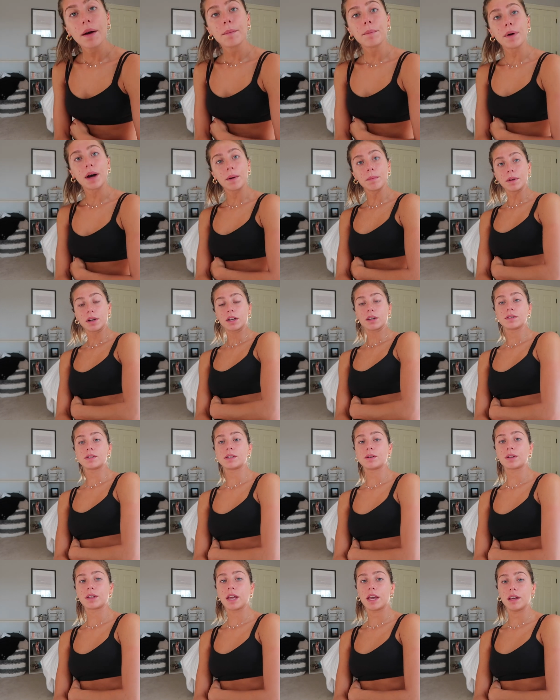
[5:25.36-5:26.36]
But I'm gonna go
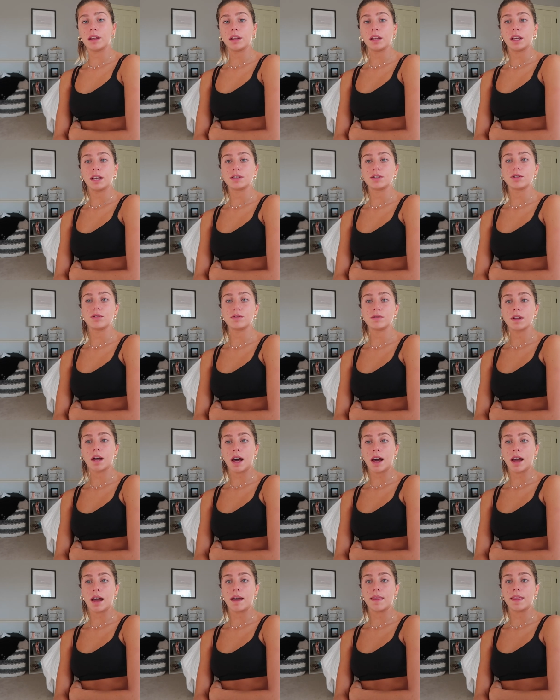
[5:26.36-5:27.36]
sit with Kaylee and do
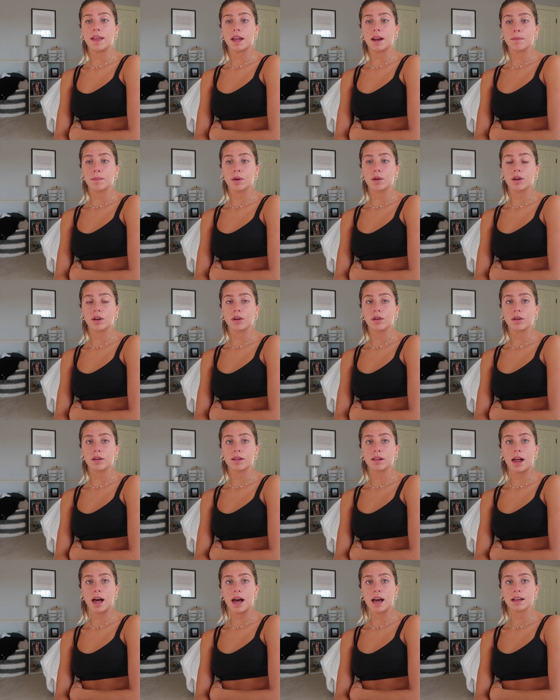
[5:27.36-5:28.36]
that, and then I'm gonna go to
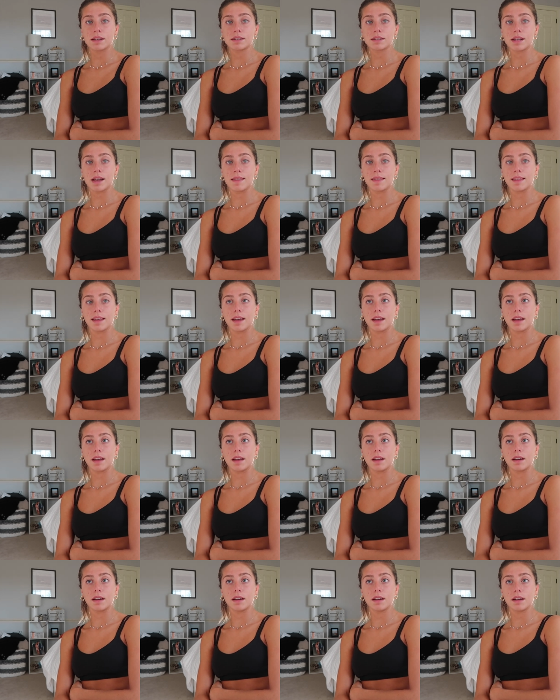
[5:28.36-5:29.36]
class, and
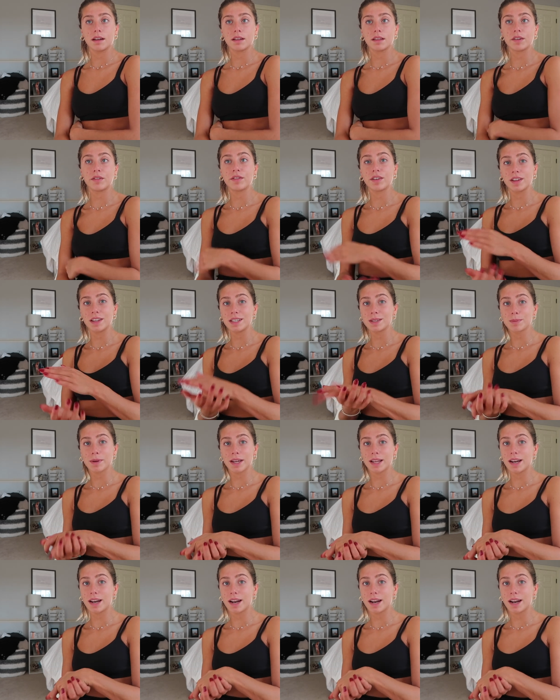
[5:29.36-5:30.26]
then the Phillies play